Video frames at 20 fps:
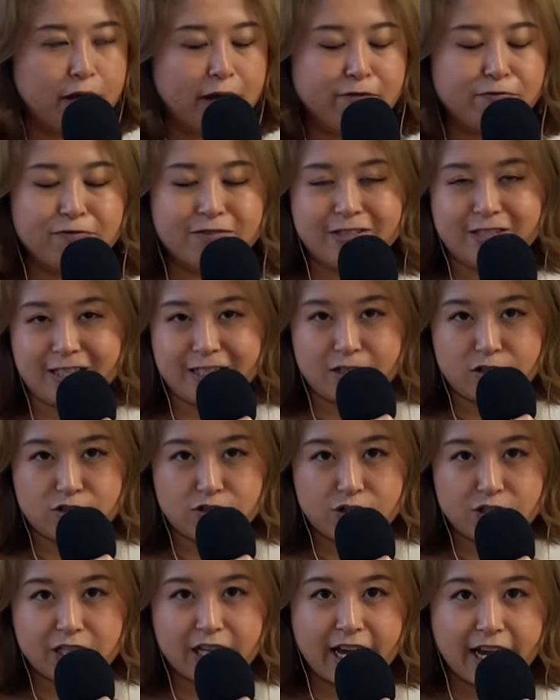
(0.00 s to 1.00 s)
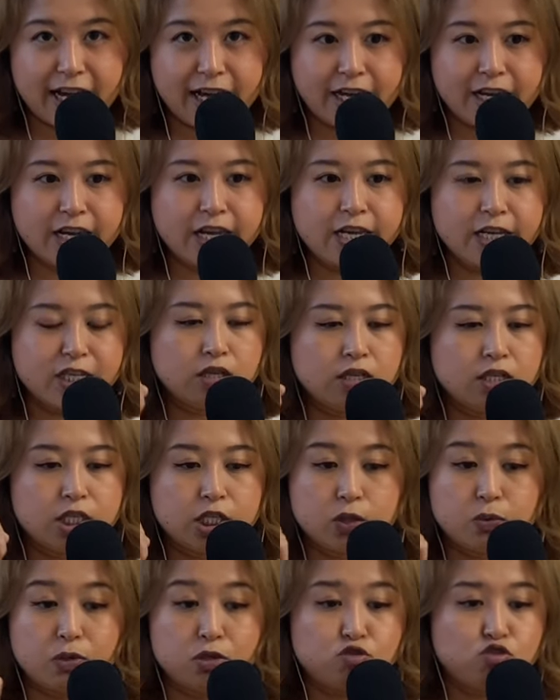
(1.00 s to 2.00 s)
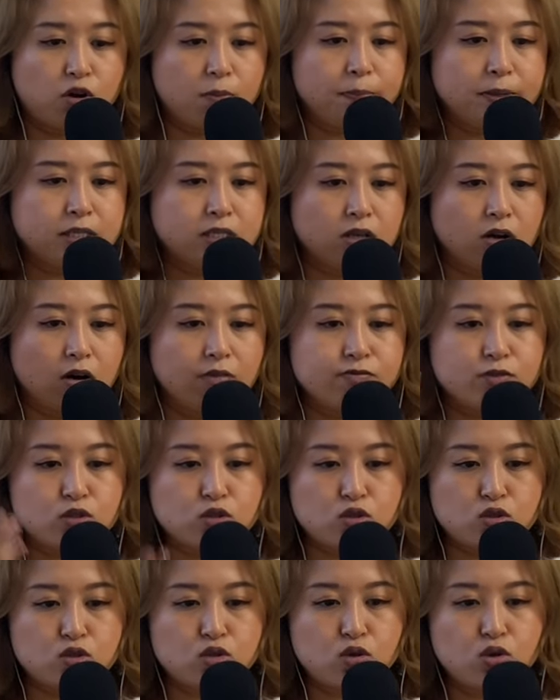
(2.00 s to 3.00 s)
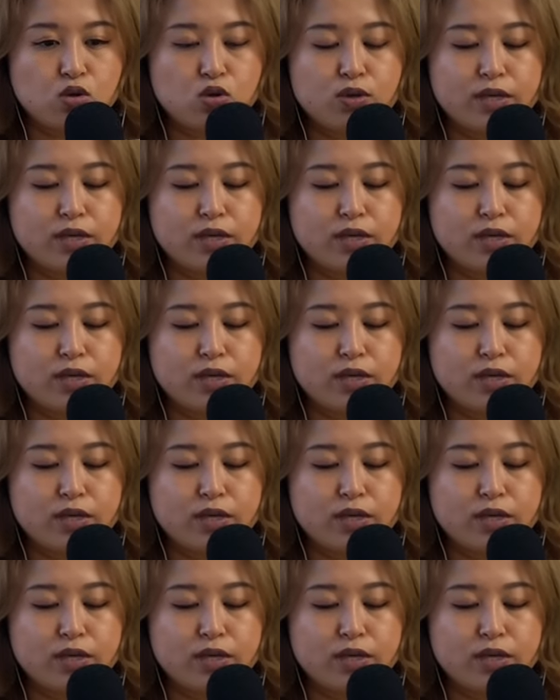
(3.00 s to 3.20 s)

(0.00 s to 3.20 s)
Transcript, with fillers: every single day. She would drop us off to school